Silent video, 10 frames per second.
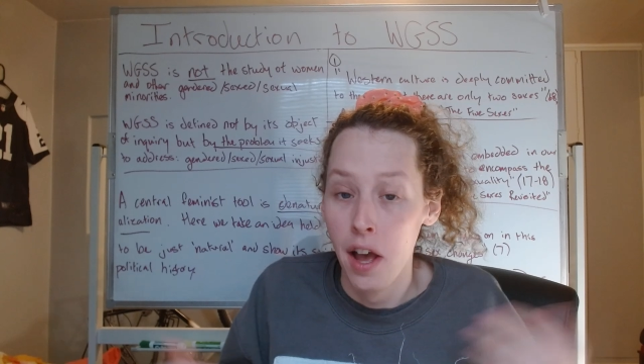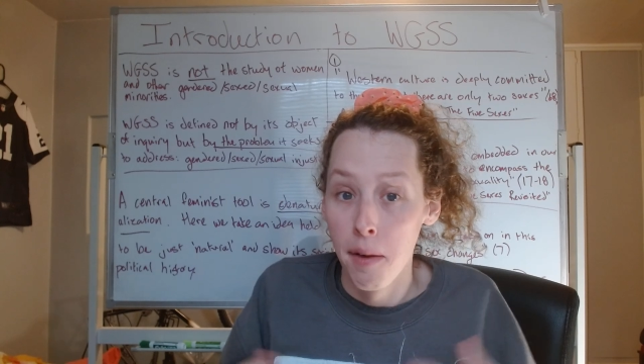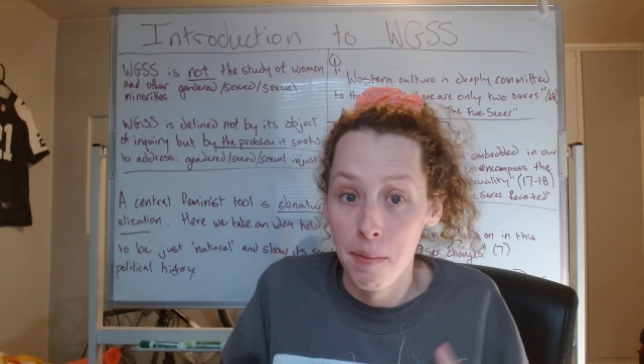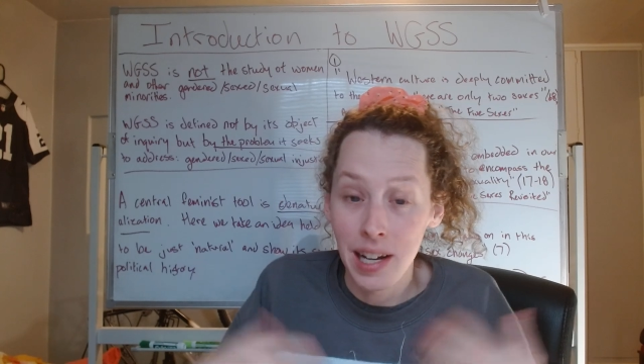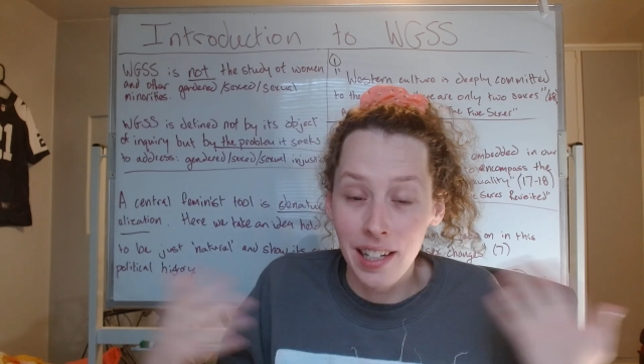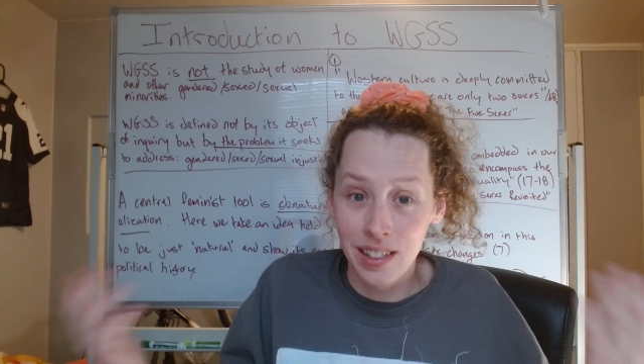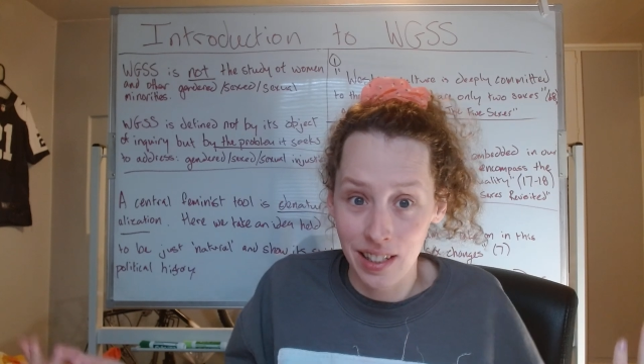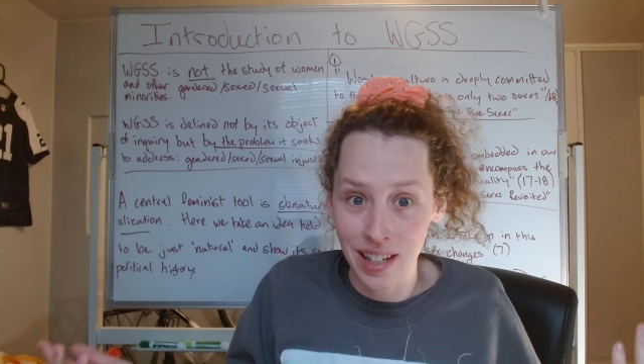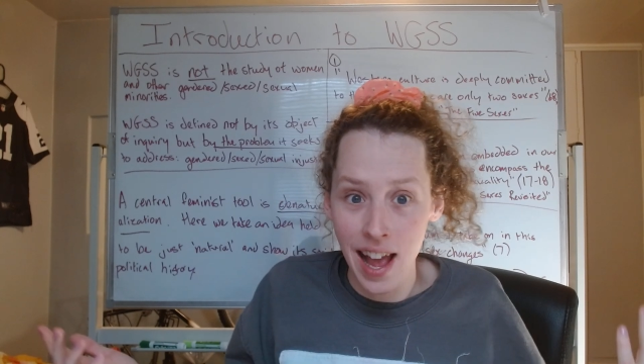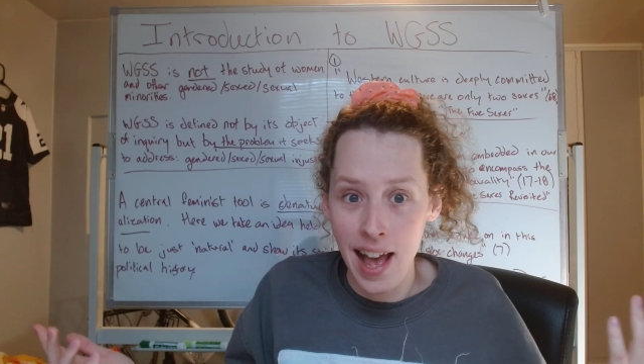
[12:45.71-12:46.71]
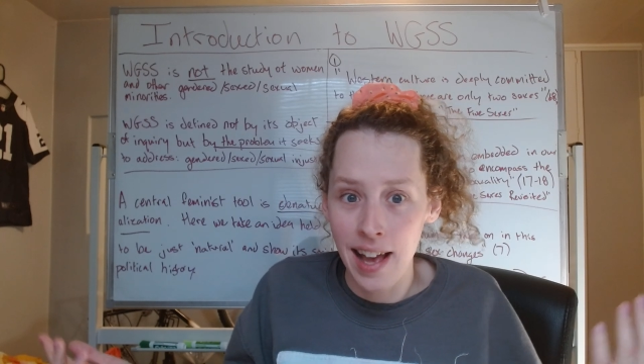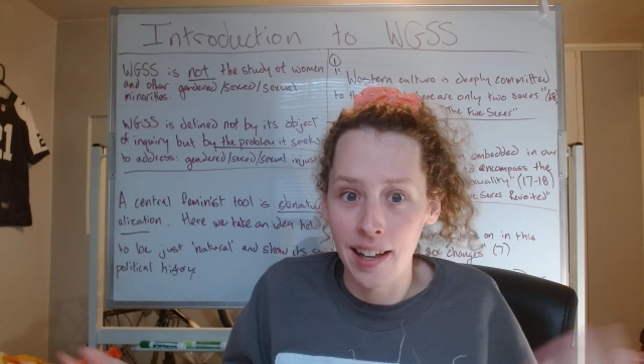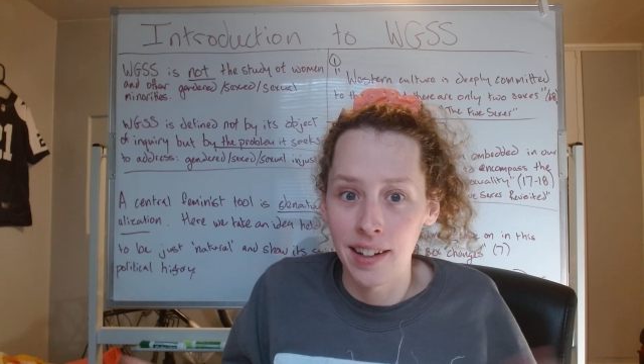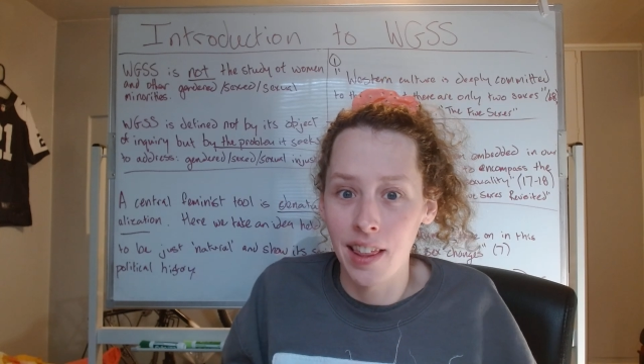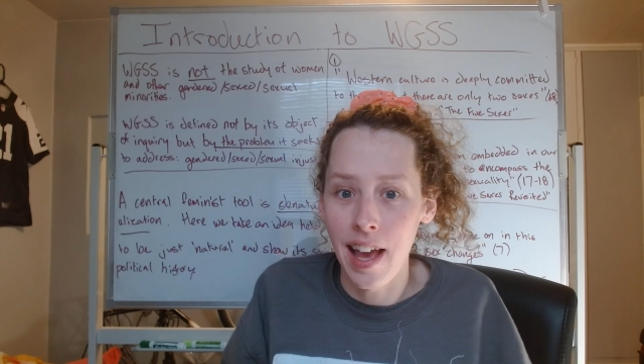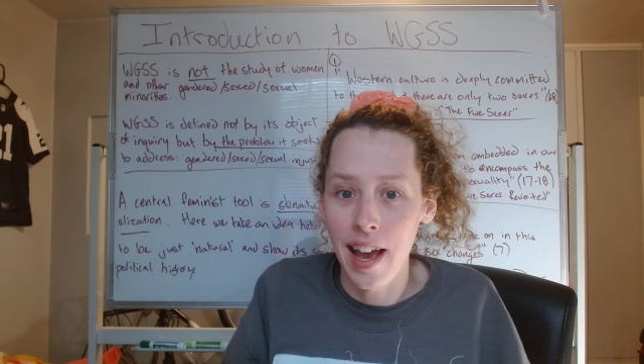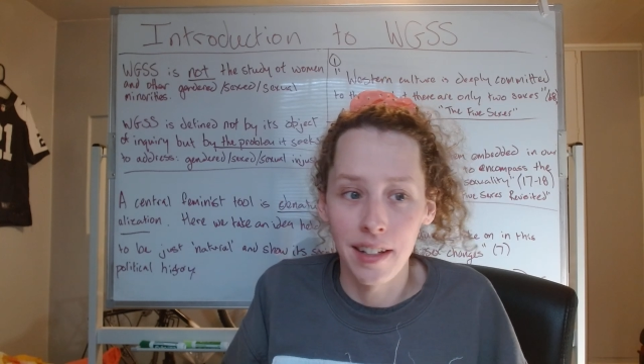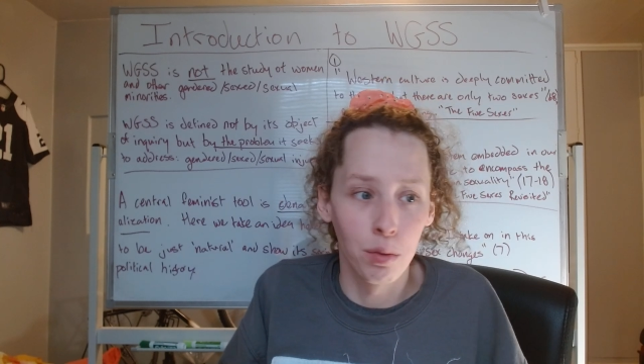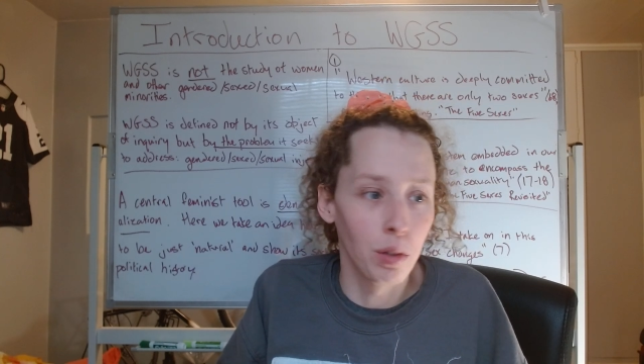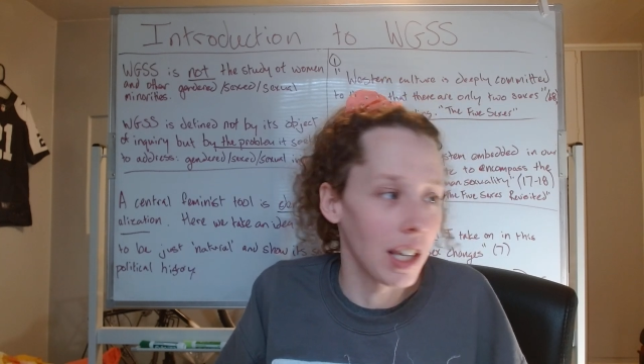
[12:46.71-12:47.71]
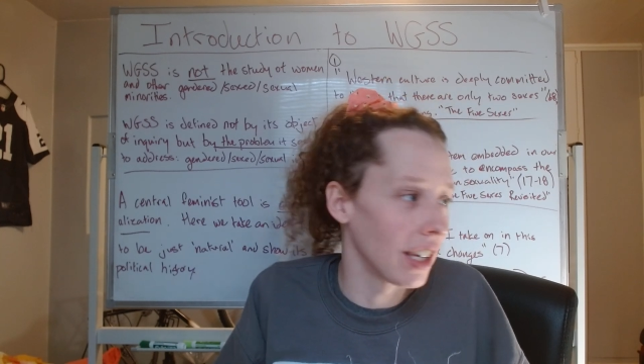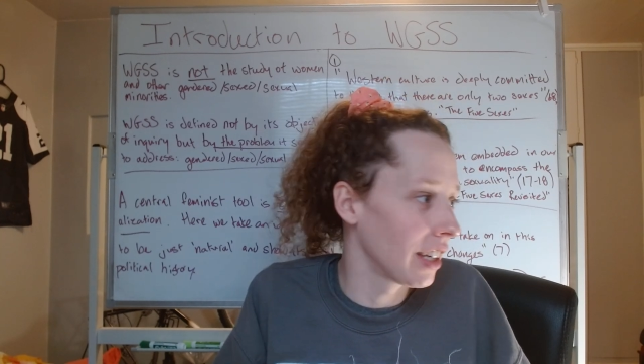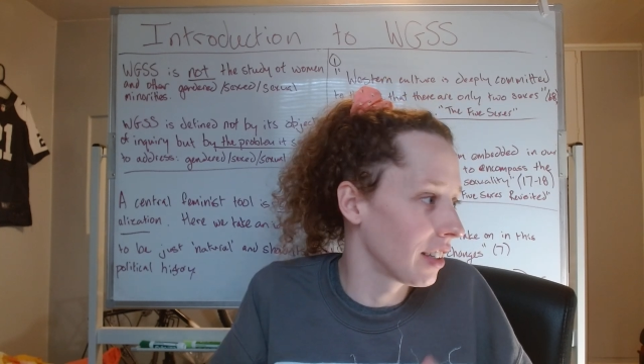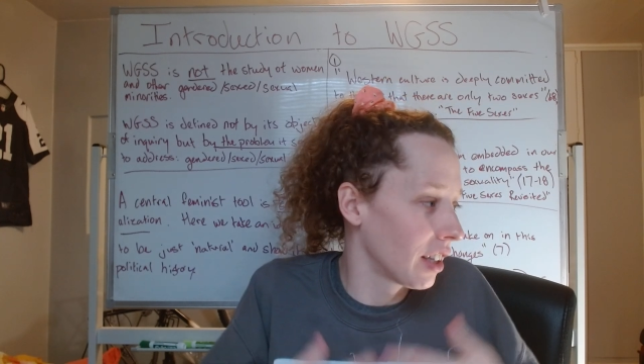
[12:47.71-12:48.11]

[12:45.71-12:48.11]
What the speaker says: but instead that we